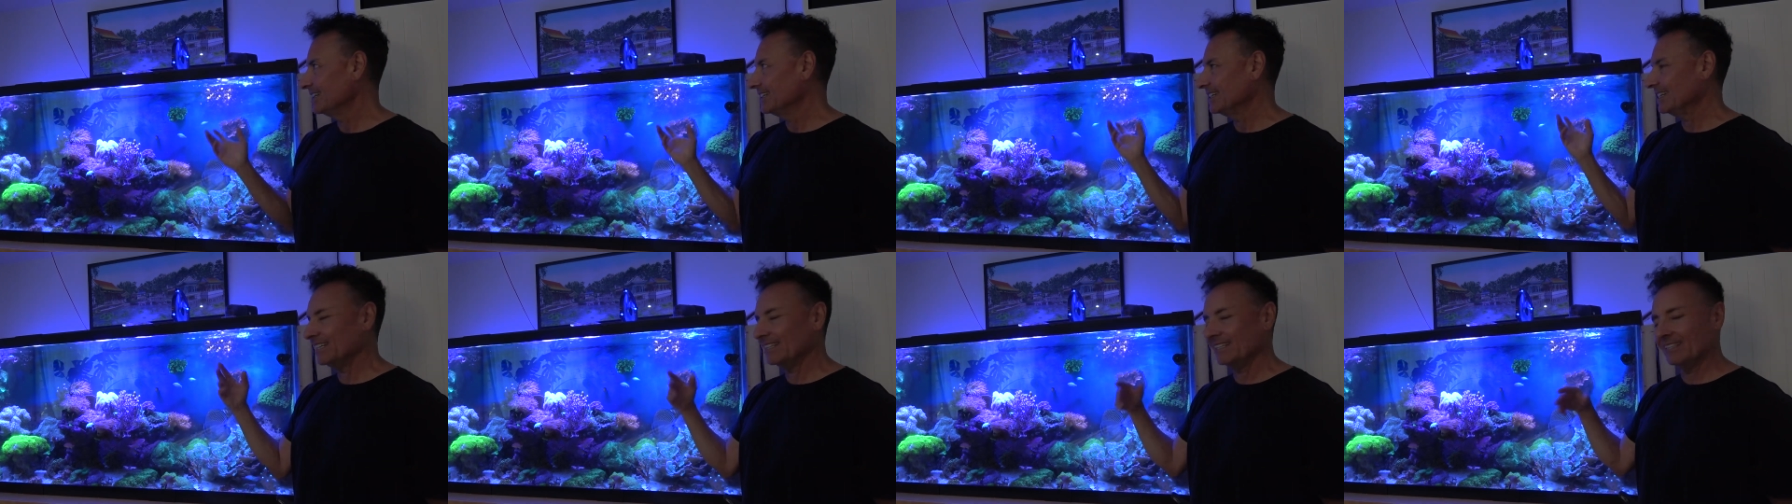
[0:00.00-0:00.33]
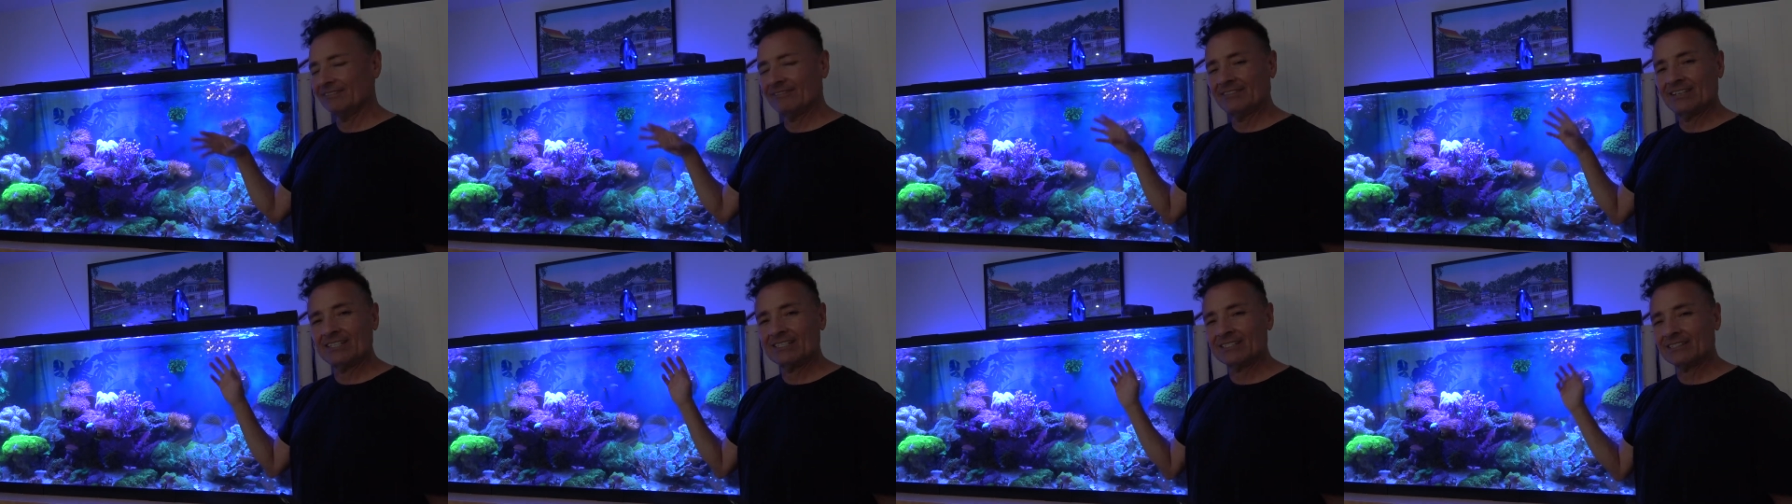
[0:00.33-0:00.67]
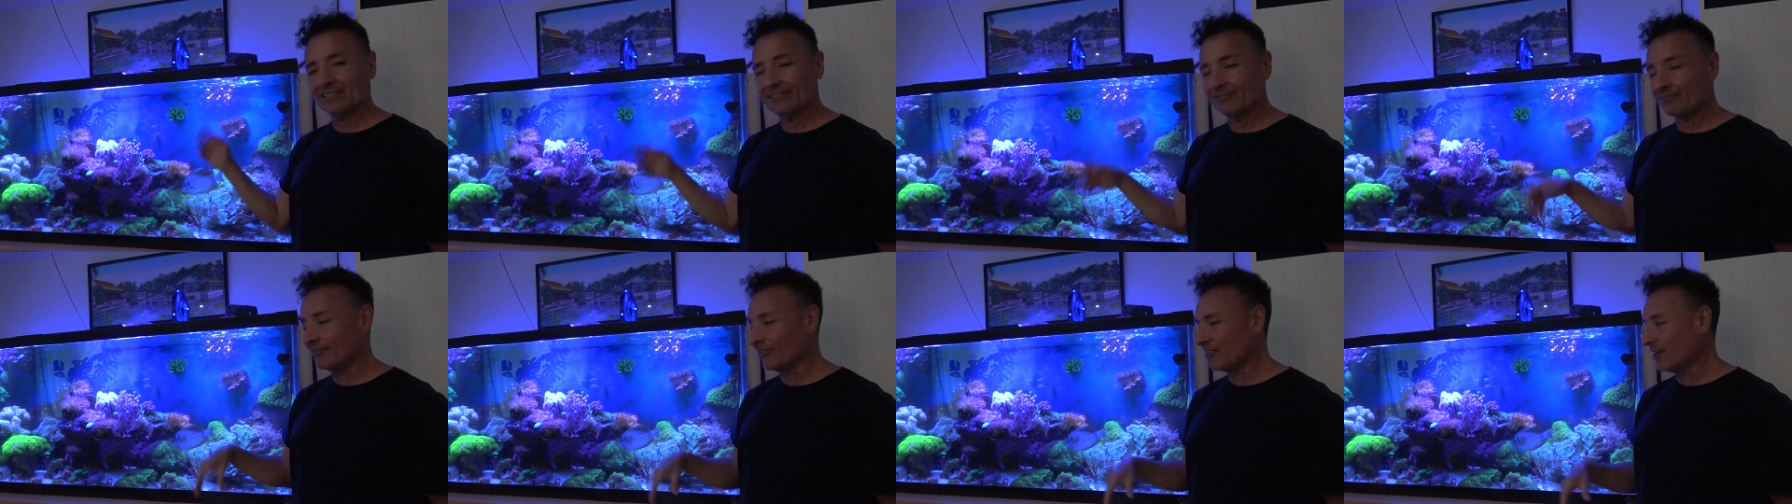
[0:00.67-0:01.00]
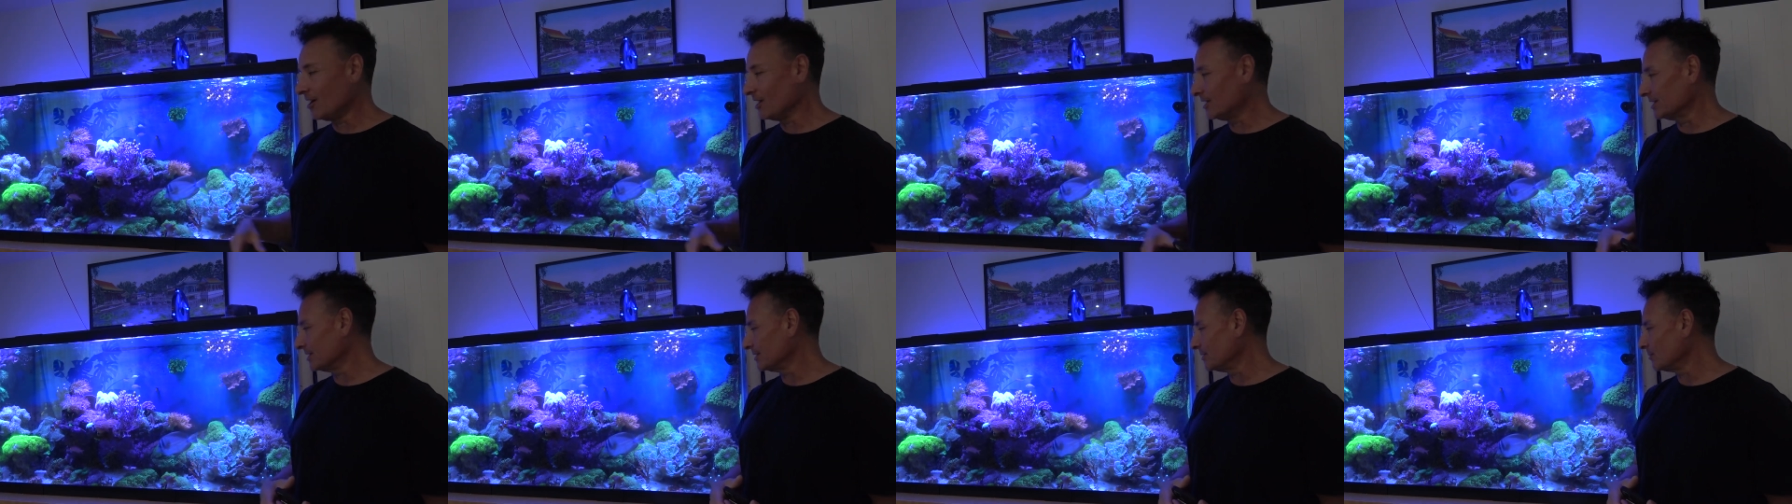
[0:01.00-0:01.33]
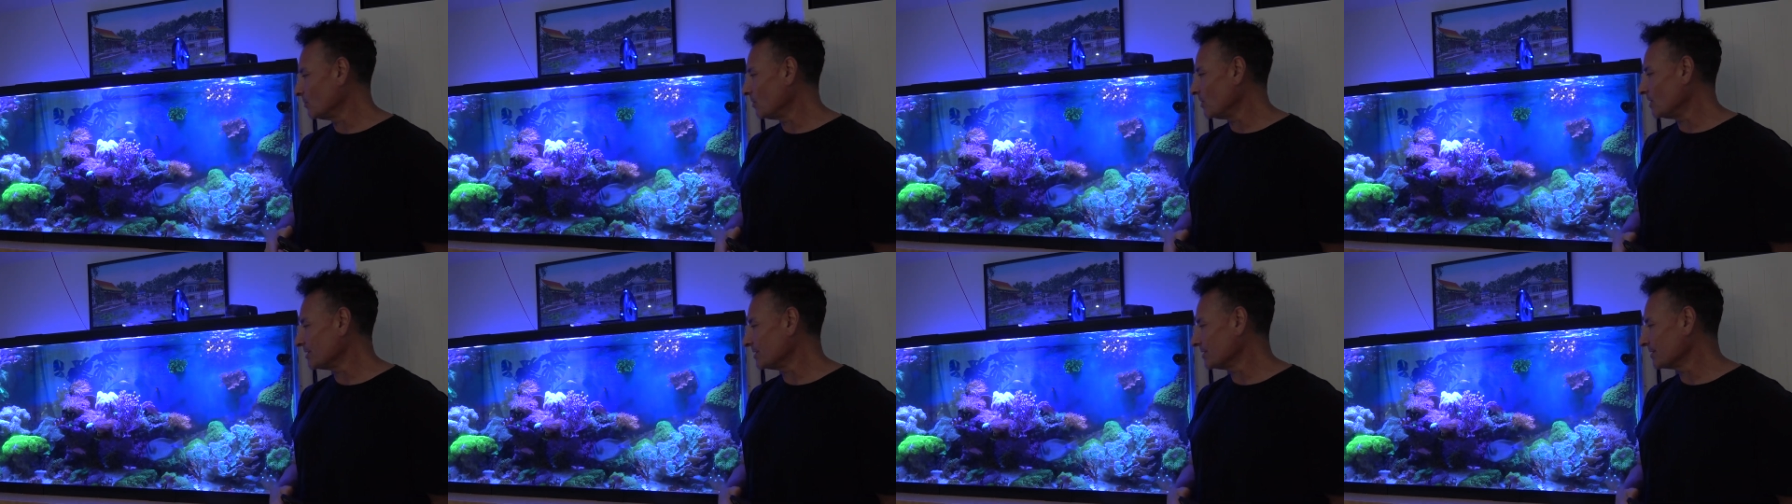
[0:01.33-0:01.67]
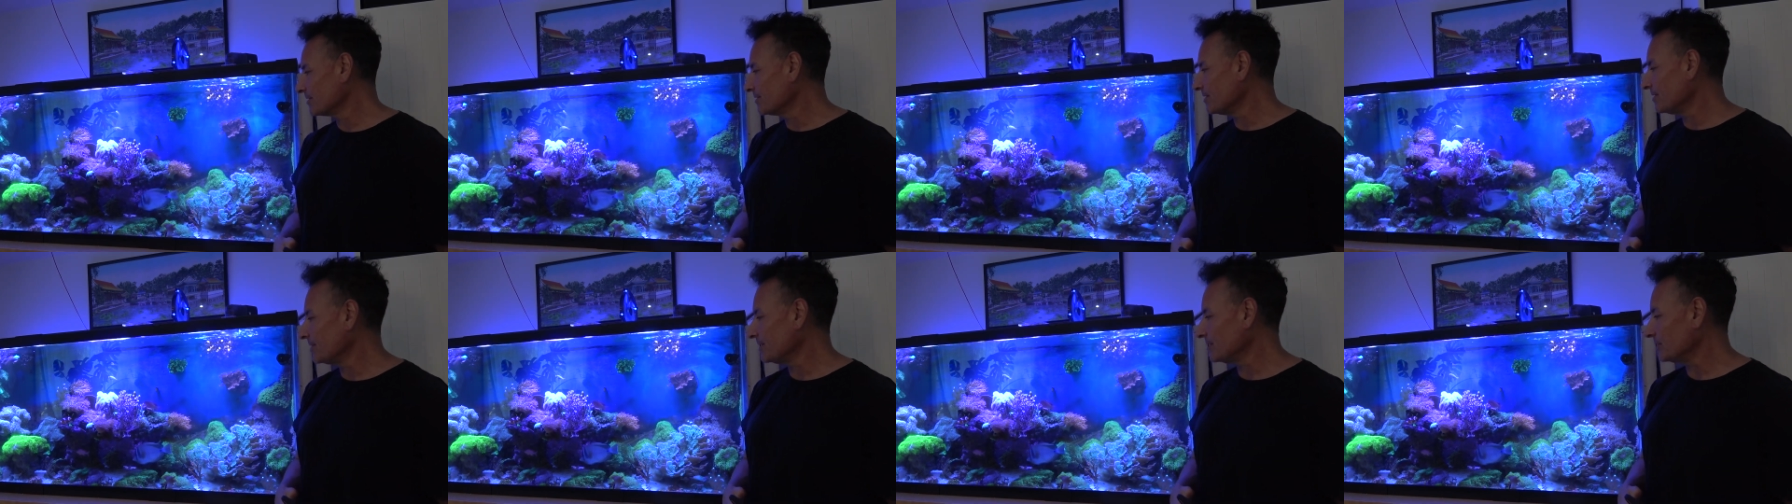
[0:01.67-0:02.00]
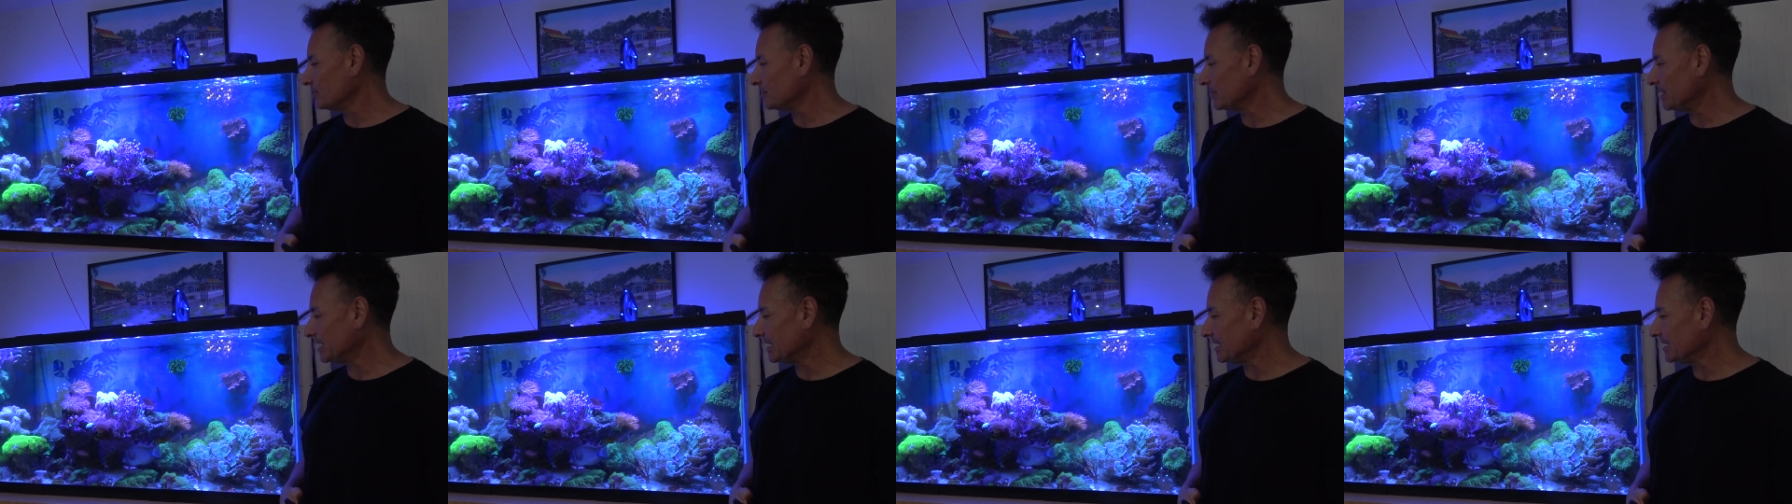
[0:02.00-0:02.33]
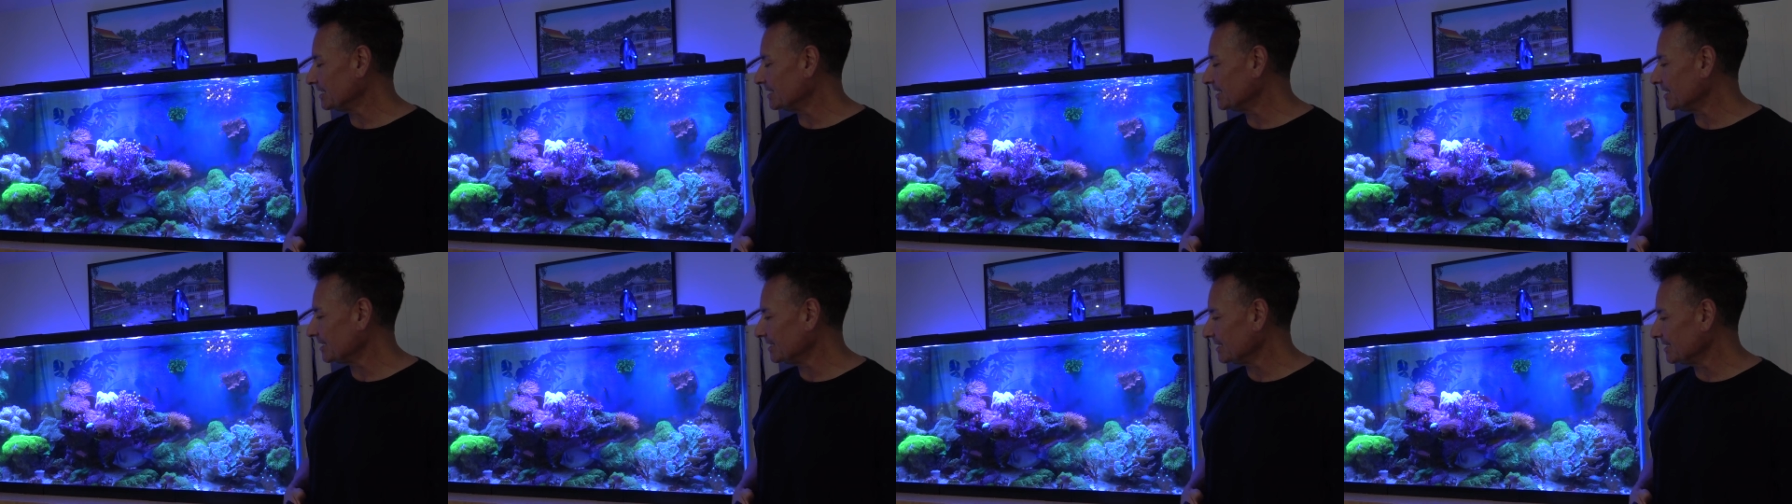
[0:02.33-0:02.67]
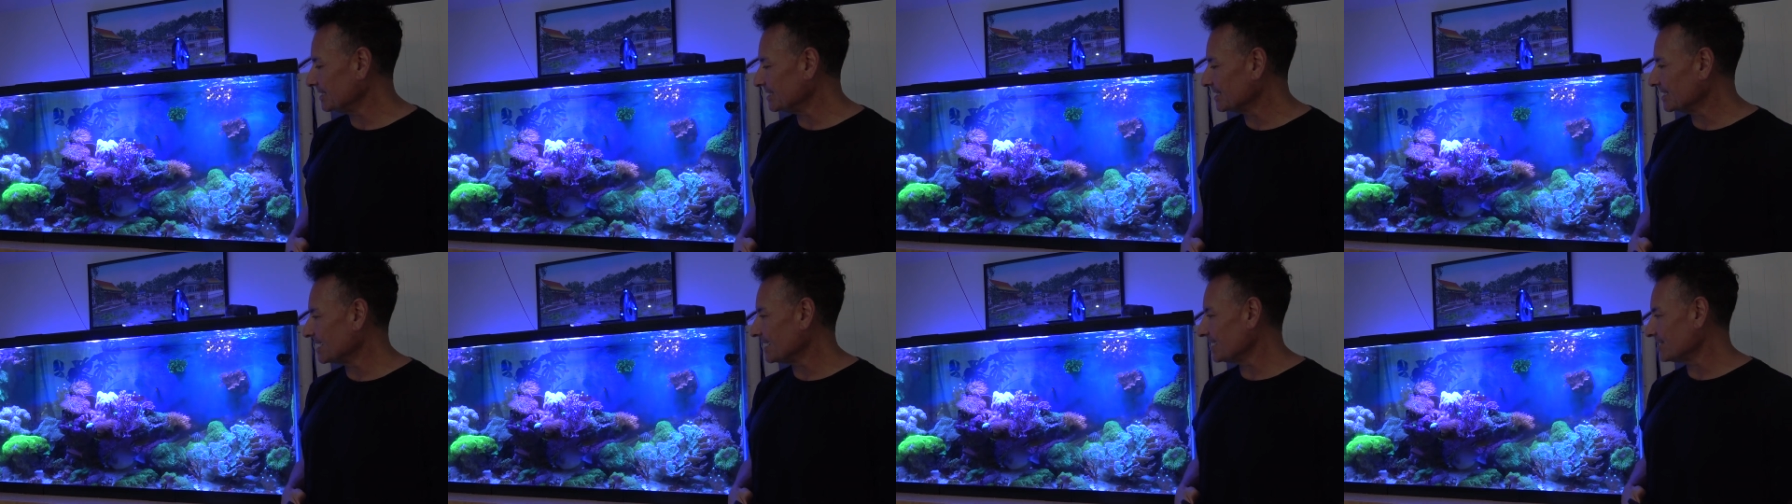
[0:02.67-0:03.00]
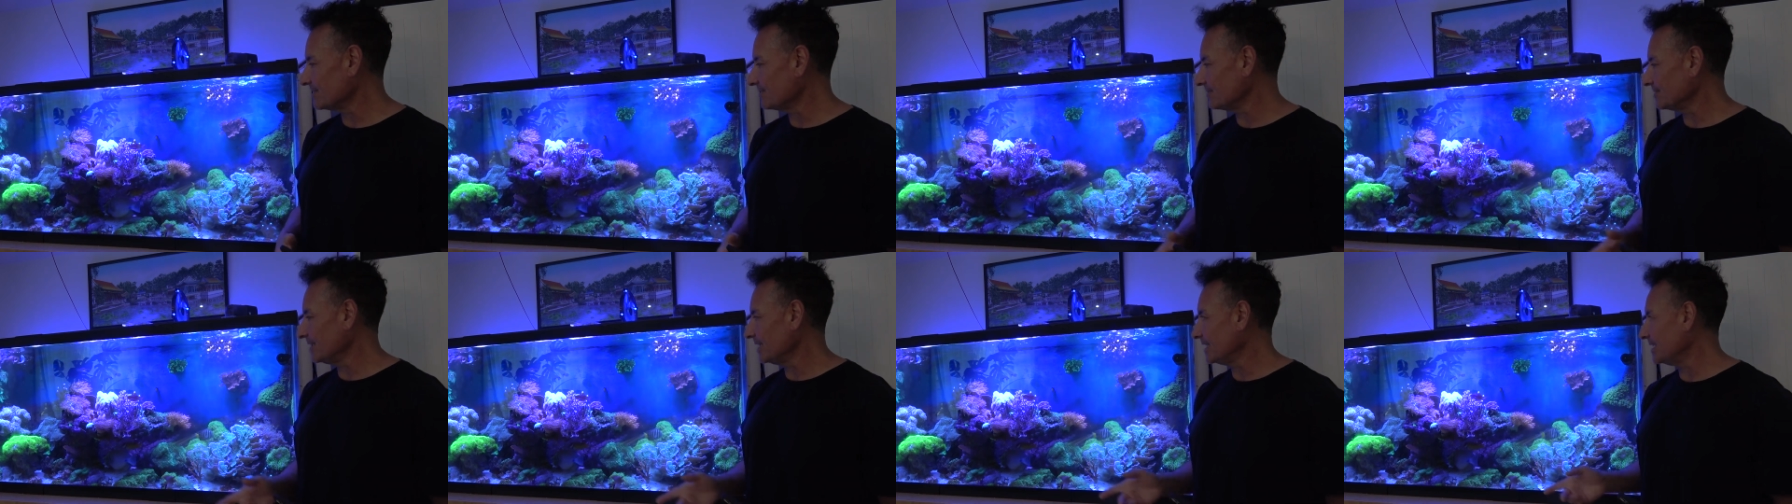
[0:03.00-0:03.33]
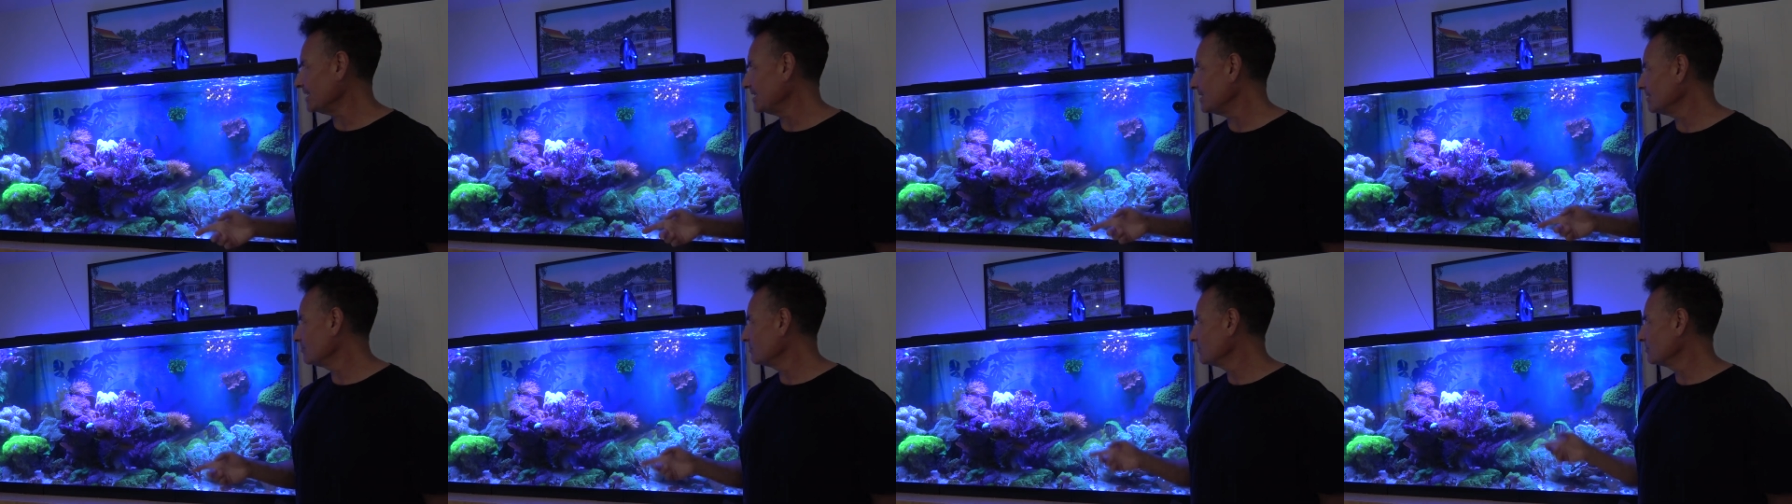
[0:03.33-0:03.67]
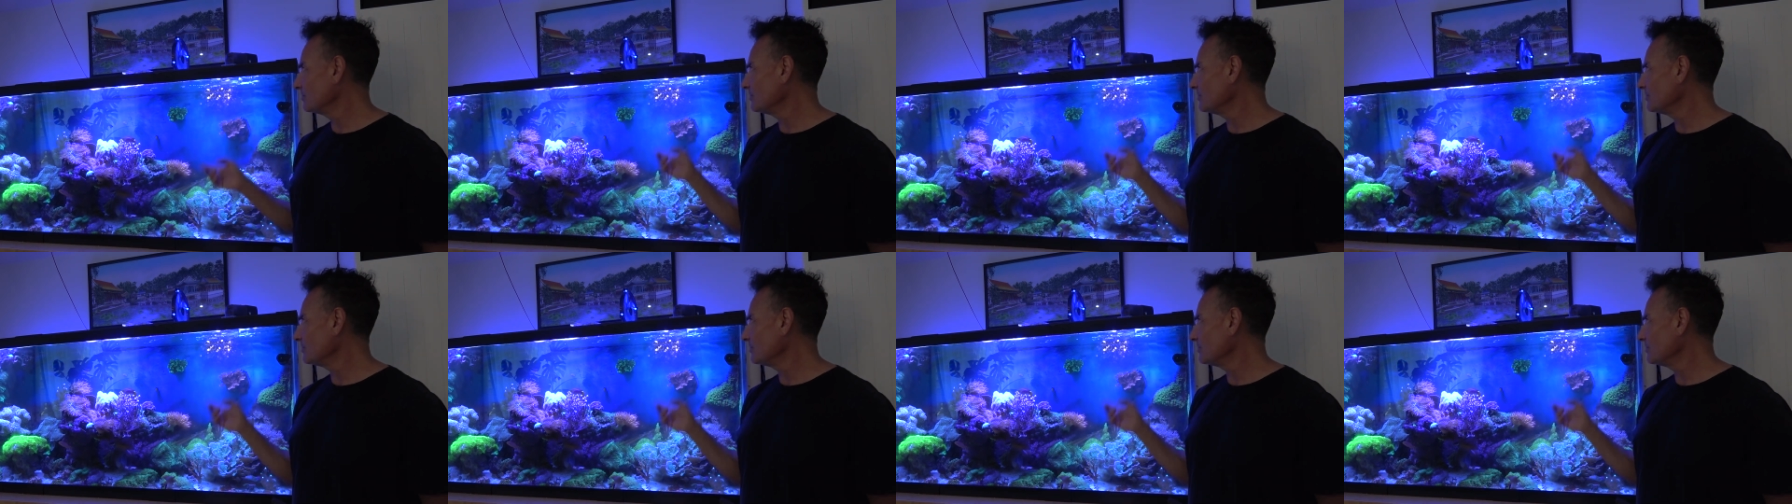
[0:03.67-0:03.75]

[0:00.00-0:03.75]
It'll eventually fall in the water column, and these guys will get it.